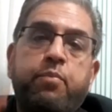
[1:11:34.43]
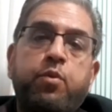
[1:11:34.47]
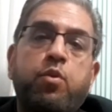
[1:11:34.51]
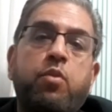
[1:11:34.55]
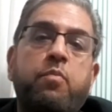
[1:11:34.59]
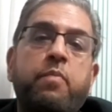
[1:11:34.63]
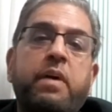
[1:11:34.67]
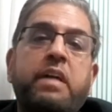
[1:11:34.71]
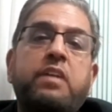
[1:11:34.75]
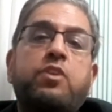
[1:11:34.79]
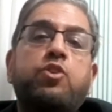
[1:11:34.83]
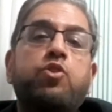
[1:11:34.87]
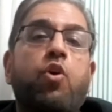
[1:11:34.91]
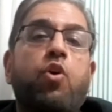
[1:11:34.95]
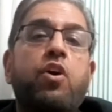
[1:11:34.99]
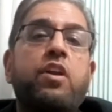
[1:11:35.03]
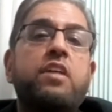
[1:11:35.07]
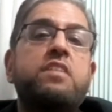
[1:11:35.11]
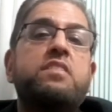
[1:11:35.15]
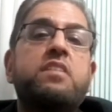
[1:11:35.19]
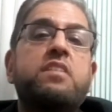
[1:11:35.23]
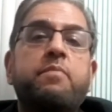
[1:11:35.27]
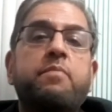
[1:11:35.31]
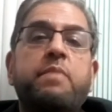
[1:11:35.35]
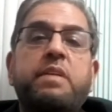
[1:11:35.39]
Tourism
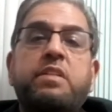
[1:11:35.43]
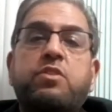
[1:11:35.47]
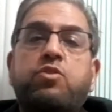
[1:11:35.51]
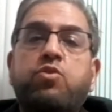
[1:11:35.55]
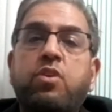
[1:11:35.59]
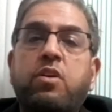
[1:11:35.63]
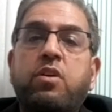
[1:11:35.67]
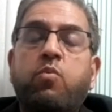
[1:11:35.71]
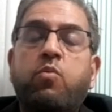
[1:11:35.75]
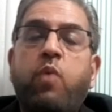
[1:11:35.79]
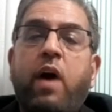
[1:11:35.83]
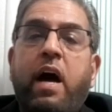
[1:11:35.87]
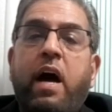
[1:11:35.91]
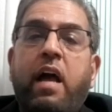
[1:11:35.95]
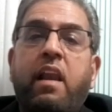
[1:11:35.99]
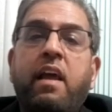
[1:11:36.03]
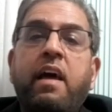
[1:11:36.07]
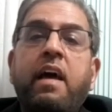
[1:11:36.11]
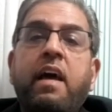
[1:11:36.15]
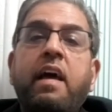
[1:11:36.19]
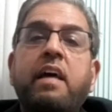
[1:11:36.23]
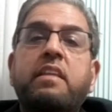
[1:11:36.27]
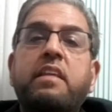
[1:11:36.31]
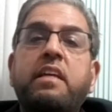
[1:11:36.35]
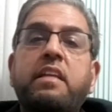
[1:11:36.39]
is doing well. They
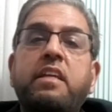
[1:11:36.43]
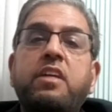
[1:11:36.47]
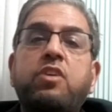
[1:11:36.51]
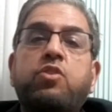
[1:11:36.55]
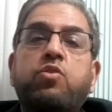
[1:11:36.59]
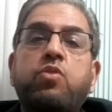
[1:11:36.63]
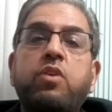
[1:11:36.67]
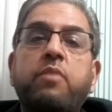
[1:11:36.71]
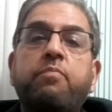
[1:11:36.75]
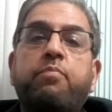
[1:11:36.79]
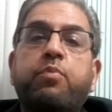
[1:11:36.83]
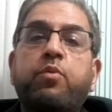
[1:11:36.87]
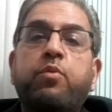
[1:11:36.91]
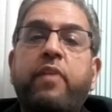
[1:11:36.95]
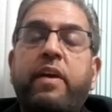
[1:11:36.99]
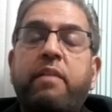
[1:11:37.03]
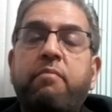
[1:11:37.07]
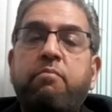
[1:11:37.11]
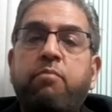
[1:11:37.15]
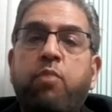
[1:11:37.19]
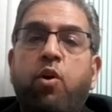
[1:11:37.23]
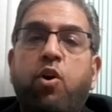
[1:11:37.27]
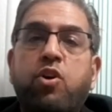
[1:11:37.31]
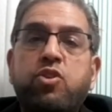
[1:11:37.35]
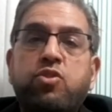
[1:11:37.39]
need to improve it more.
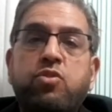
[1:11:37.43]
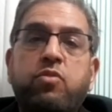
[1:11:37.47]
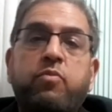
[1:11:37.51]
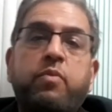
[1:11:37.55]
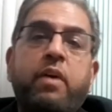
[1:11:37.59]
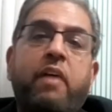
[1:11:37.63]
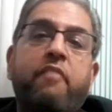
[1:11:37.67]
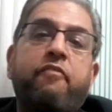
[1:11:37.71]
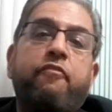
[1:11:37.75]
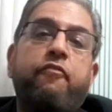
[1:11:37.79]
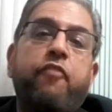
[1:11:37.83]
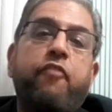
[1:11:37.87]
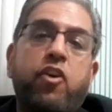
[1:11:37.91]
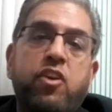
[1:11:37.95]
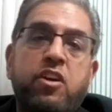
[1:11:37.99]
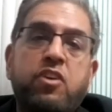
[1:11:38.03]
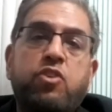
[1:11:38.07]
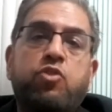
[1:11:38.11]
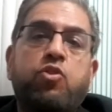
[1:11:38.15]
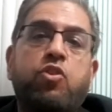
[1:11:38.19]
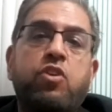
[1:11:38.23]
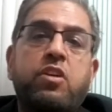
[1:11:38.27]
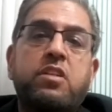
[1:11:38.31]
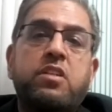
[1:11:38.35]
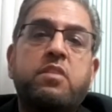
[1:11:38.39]
So we have foreign
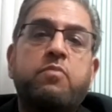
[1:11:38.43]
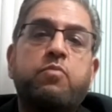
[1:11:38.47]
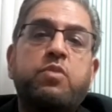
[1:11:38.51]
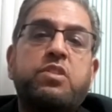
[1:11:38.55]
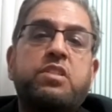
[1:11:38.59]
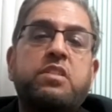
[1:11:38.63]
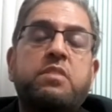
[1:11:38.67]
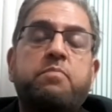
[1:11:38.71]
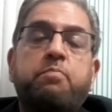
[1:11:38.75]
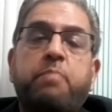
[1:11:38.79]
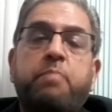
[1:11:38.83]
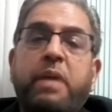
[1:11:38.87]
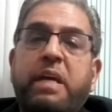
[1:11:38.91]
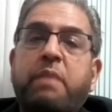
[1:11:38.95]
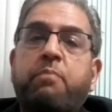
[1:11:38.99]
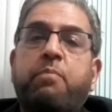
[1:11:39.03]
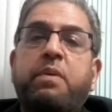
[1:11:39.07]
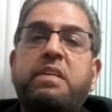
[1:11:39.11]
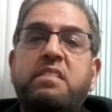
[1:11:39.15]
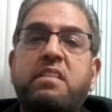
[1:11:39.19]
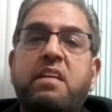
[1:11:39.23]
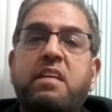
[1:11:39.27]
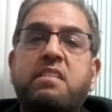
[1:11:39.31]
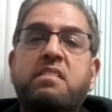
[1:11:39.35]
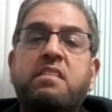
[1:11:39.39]
tourism, which is big
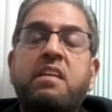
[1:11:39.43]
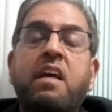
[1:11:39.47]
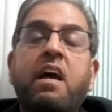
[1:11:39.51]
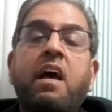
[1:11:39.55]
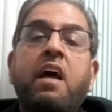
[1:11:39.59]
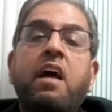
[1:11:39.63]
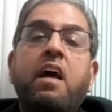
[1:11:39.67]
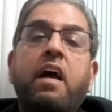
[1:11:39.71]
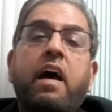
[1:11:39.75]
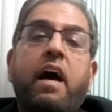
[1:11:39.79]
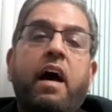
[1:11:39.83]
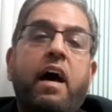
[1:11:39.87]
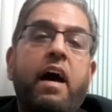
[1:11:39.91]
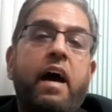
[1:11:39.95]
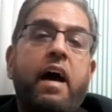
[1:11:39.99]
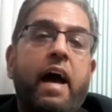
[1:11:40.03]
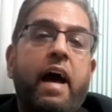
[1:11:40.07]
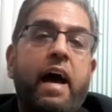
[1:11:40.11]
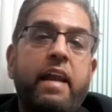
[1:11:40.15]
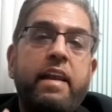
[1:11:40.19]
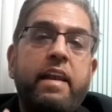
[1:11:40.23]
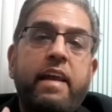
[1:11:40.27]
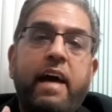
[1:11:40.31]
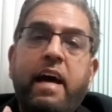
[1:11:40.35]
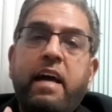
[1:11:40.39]
business, uh, and,
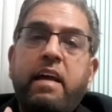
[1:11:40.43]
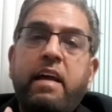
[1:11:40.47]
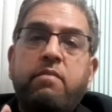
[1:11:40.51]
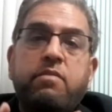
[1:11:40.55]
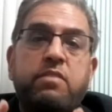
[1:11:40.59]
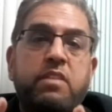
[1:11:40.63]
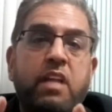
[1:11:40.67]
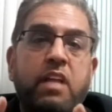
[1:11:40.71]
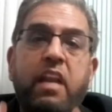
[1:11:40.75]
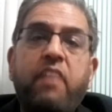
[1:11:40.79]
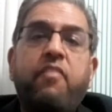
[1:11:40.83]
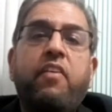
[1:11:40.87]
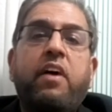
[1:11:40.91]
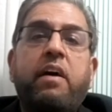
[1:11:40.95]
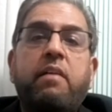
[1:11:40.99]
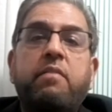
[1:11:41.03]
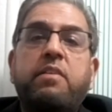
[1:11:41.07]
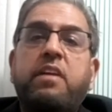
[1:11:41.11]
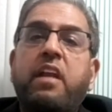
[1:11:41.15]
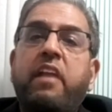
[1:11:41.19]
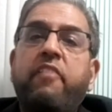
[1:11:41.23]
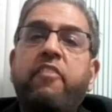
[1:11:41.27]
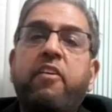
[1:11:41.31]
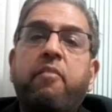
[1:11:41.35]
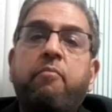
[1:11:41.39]
and deliver deliver
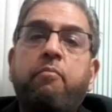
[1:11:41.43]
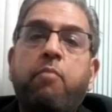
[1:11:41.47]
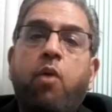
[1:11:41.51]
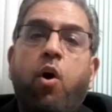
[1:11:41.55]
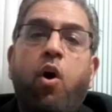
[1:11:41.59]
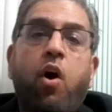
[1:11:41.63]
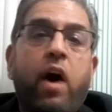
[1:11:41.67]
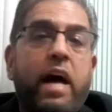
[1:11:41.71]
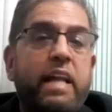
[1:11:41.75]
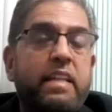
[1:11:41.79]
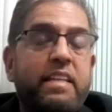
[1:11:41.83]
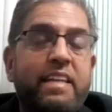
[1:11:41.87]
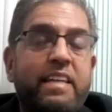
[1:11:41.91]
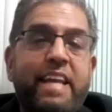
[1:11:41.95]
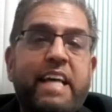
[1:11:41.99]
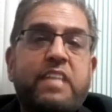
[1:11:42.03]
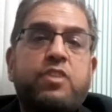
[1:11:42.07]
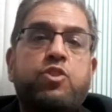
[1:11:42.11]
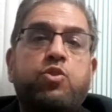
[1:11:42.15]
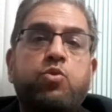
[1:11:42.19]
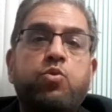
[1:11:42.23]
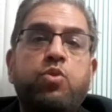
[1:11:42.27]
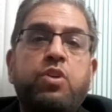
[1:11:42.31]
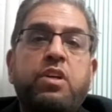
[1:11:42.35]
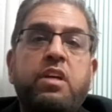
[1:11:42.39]
more in the next two
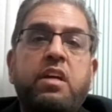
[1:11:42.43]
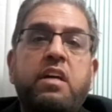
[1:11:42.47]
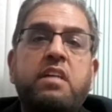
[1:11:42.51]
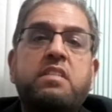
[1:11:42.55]
years.